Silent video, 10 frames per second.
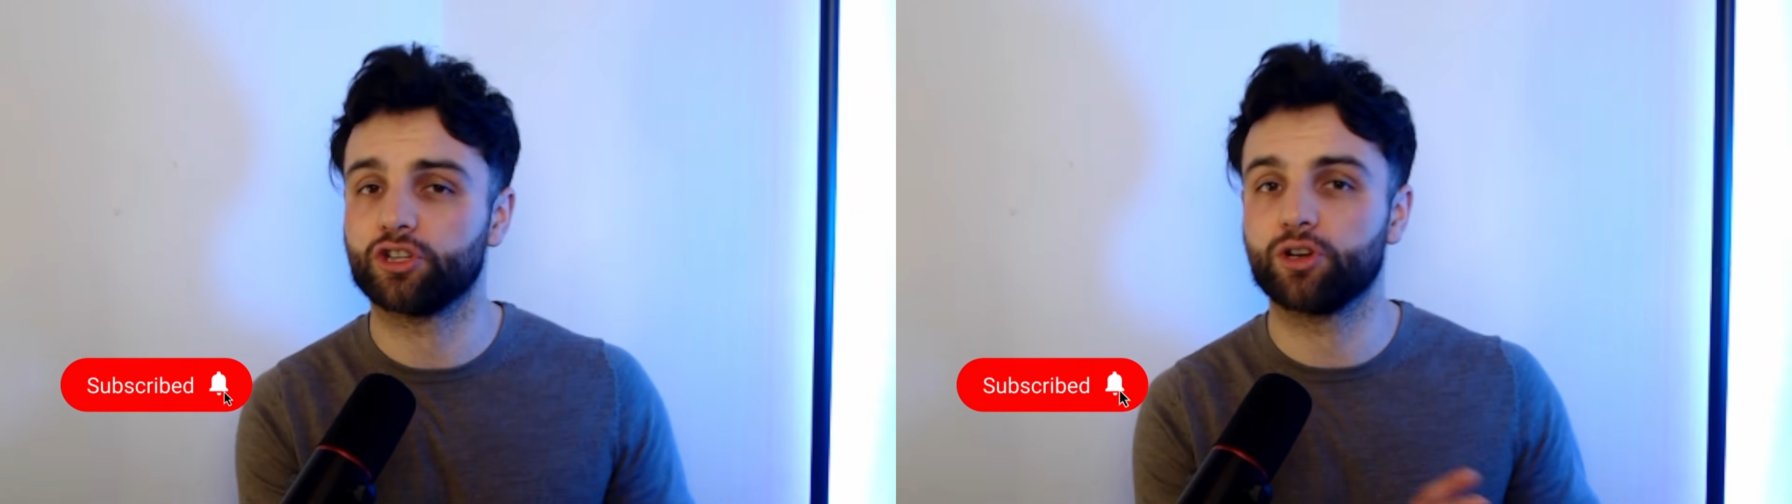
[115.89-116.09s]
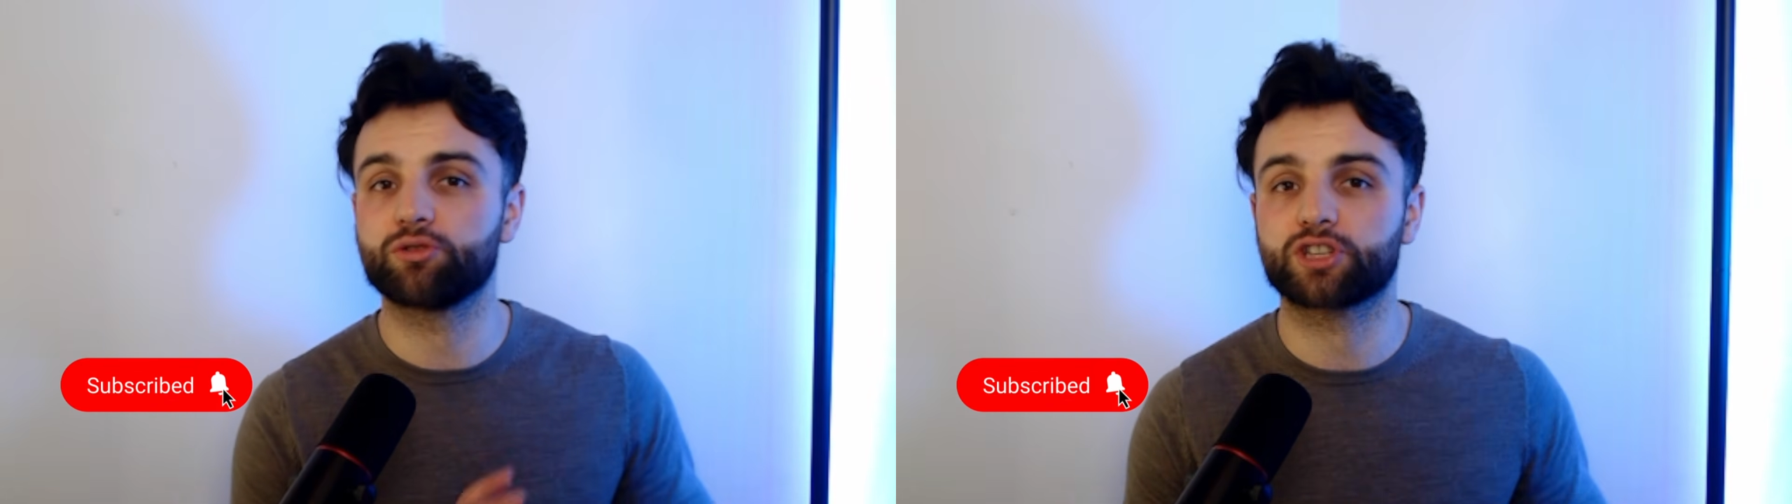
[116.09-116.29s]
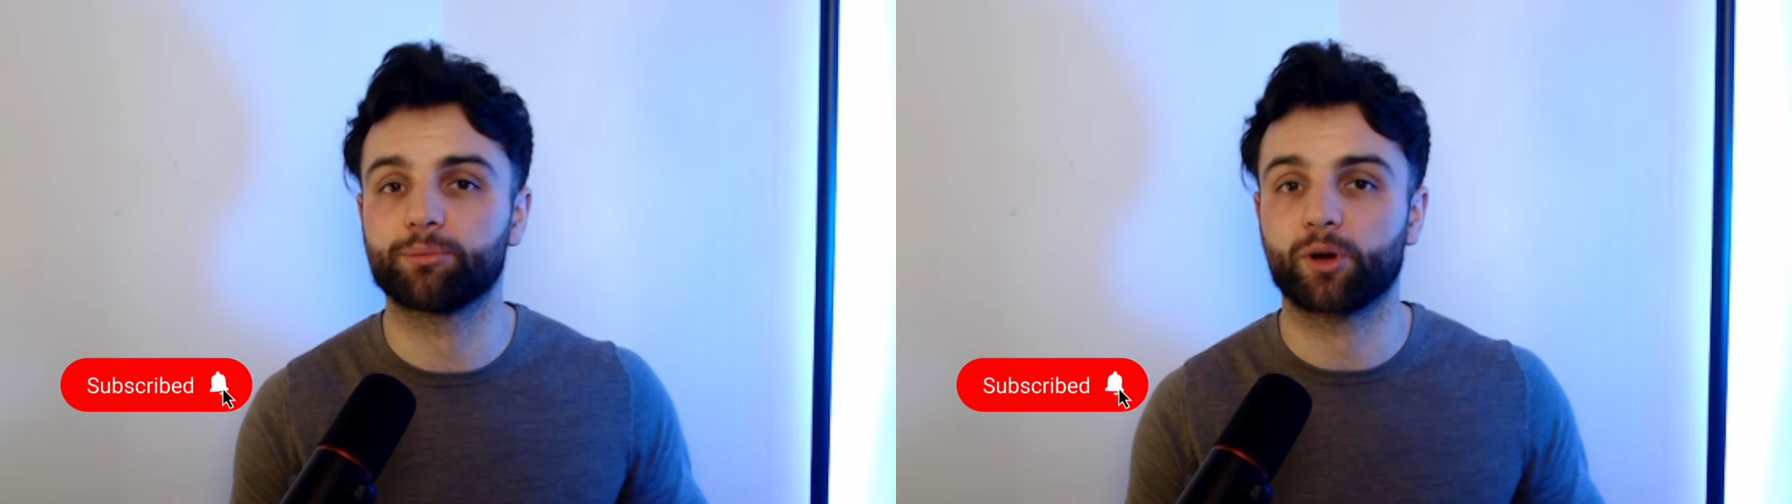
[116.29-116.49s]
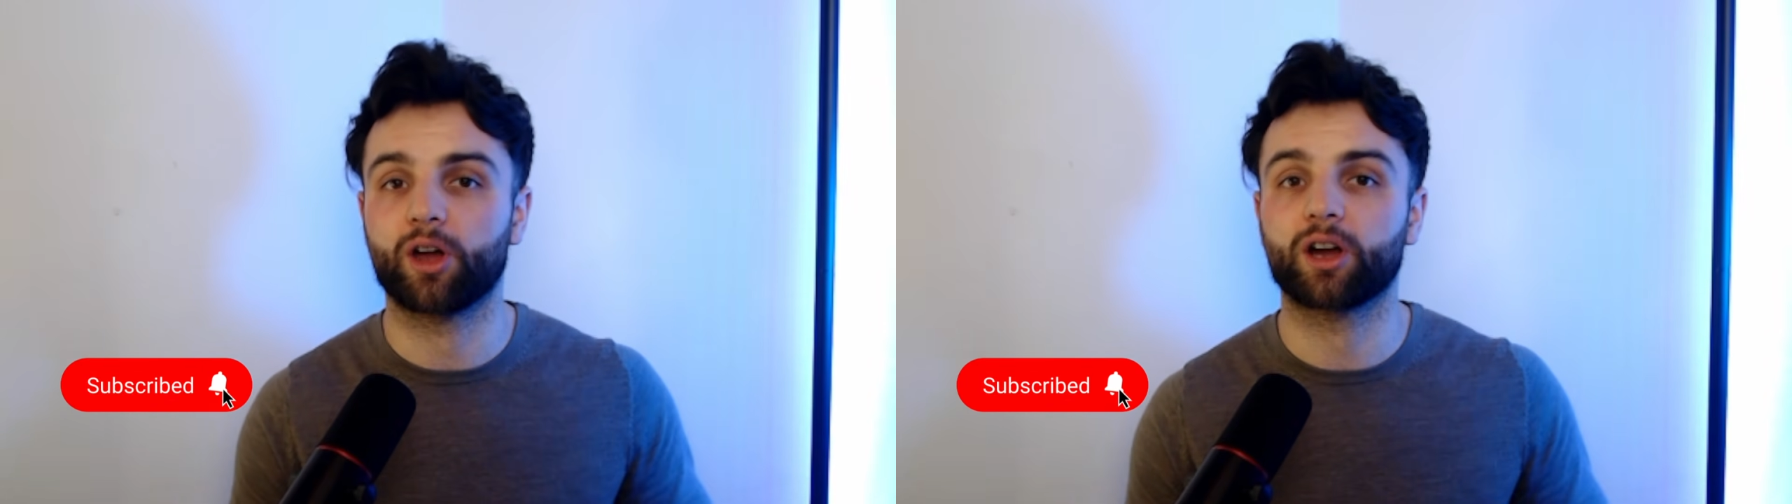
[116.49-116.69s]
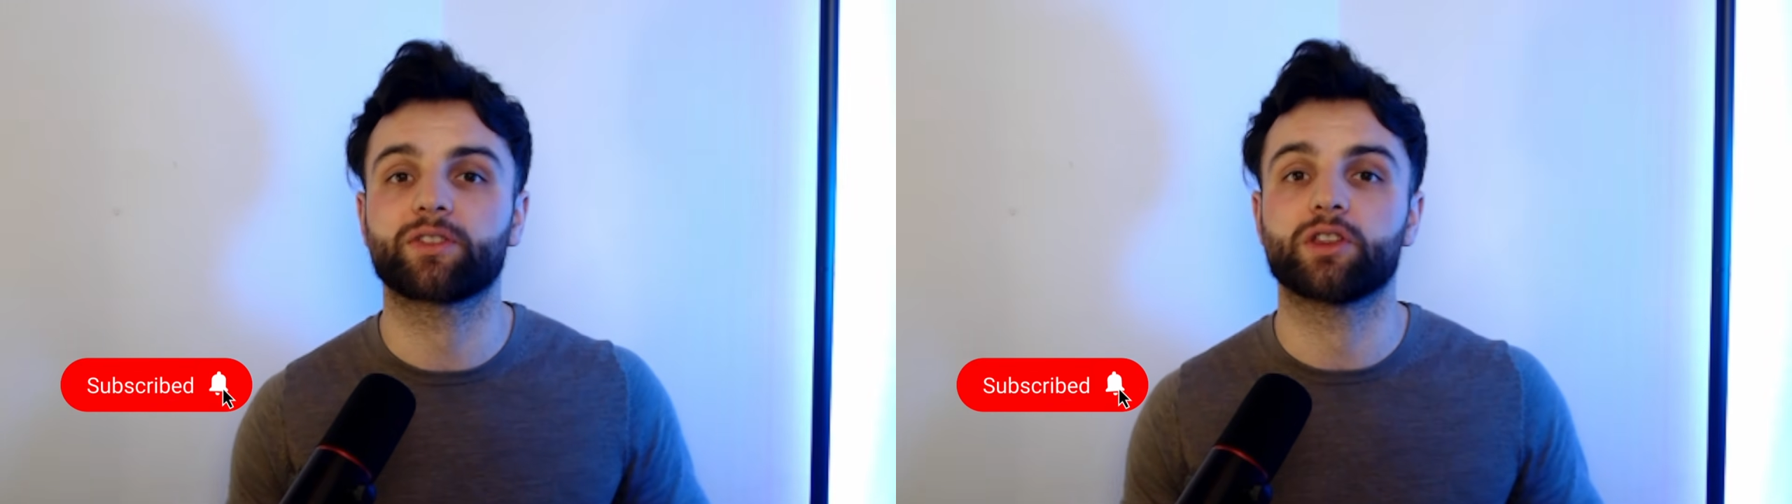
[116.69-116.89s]
you lose the
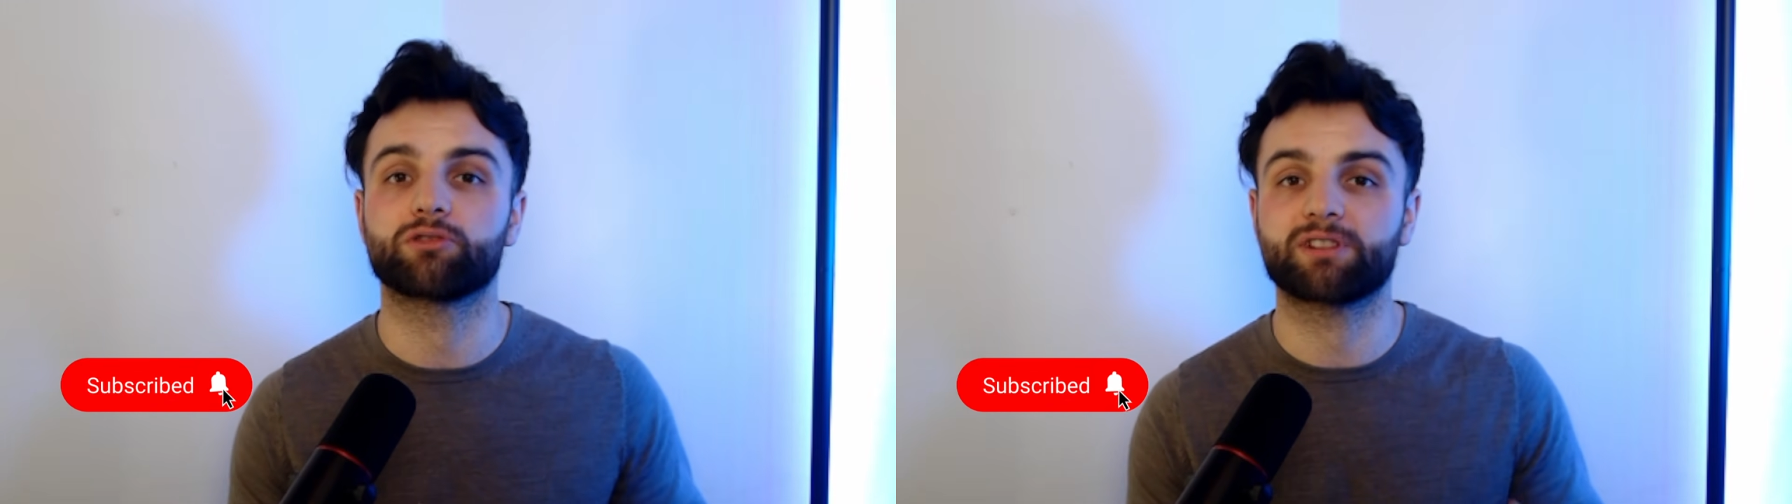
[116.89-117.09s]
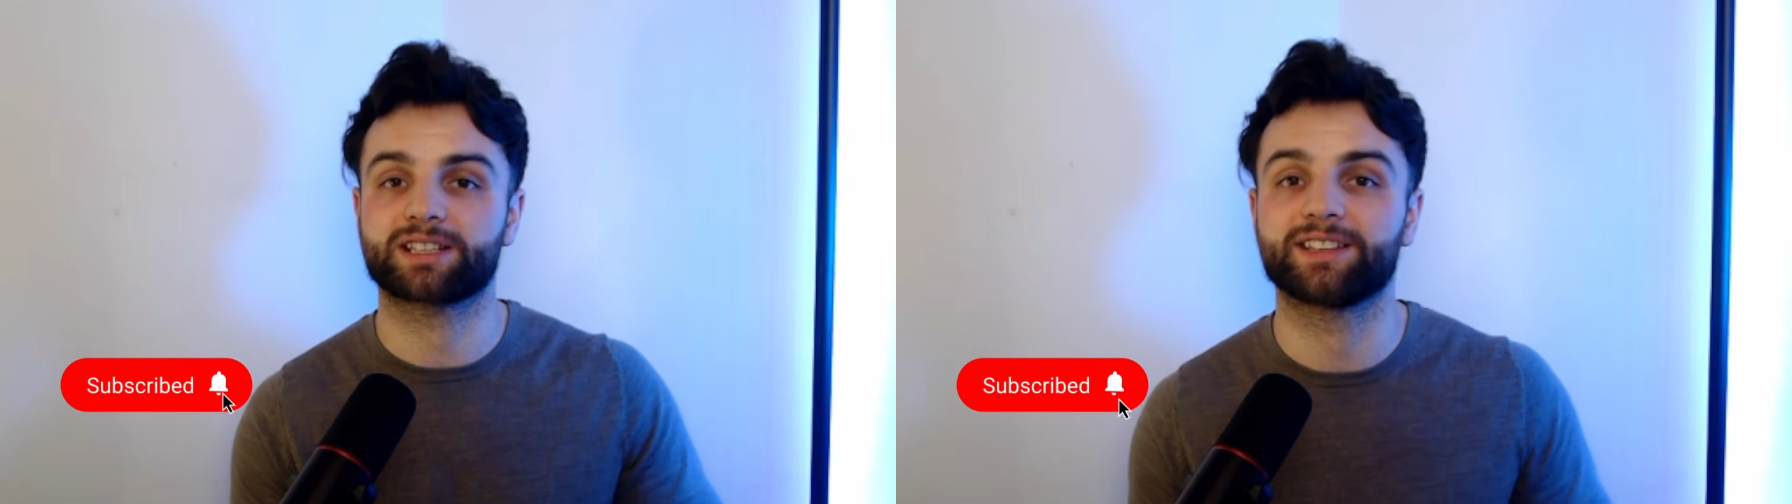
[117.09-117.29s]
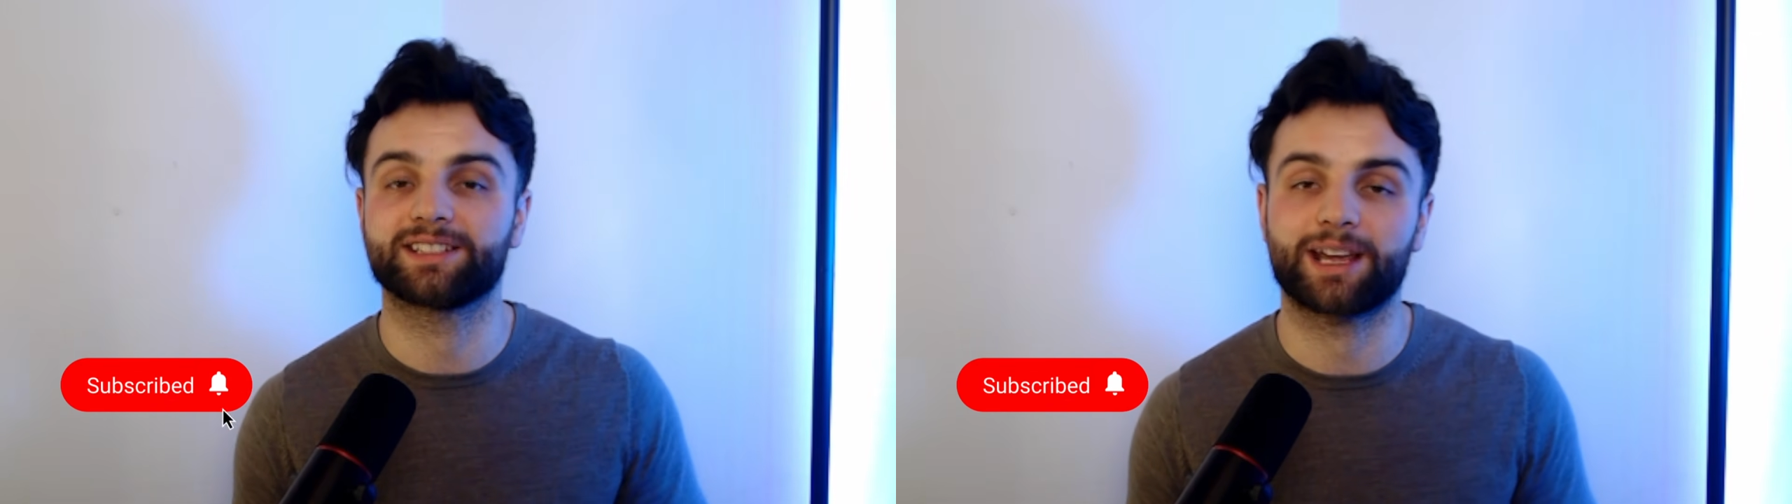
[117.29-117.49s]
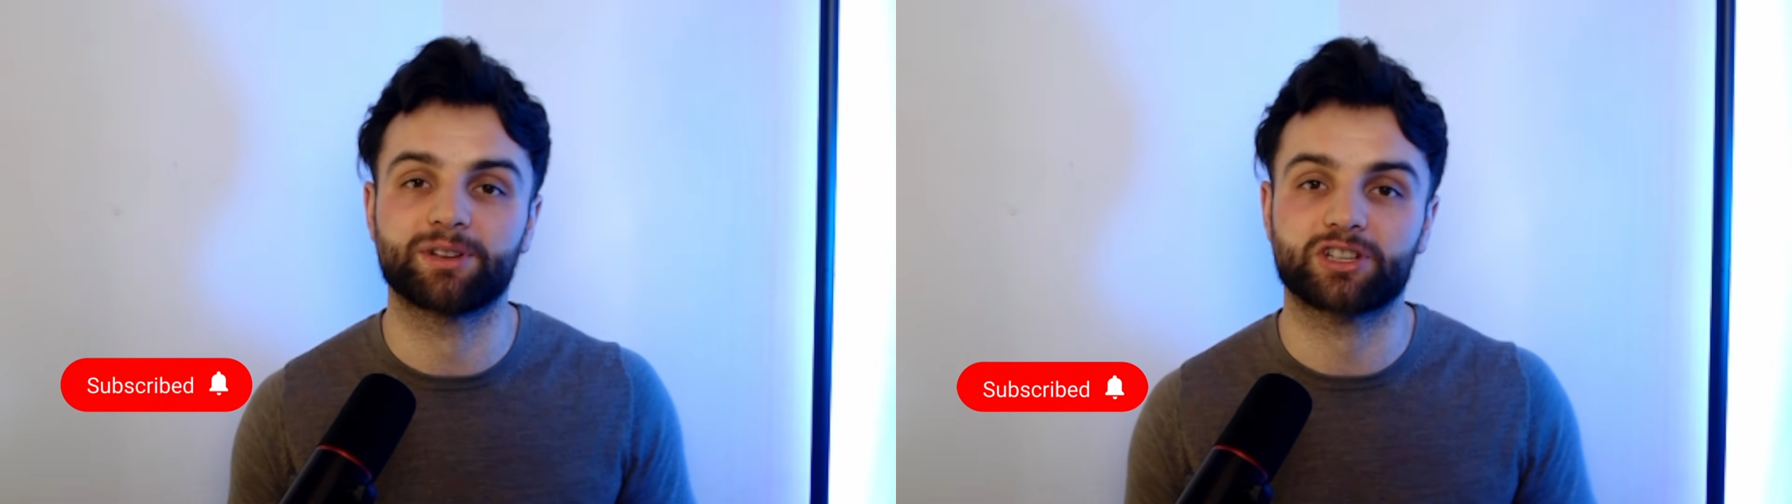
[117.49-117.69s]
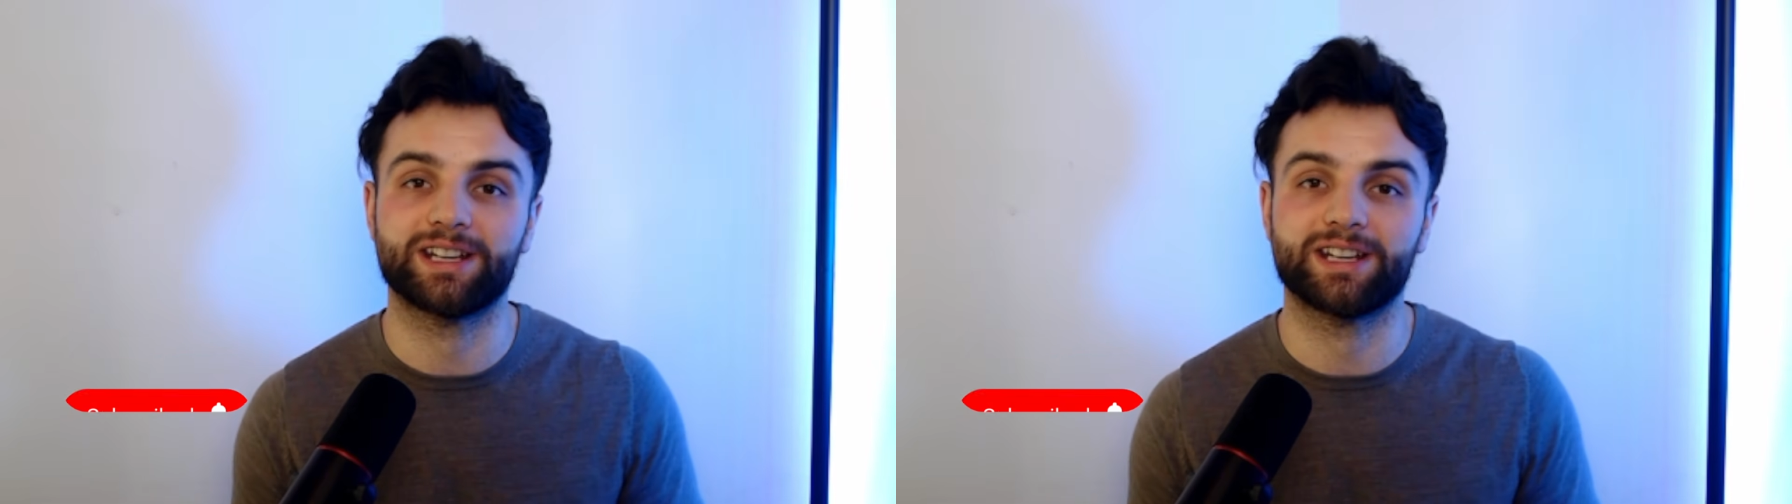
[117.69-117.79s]
Monarch, then the rest of the damage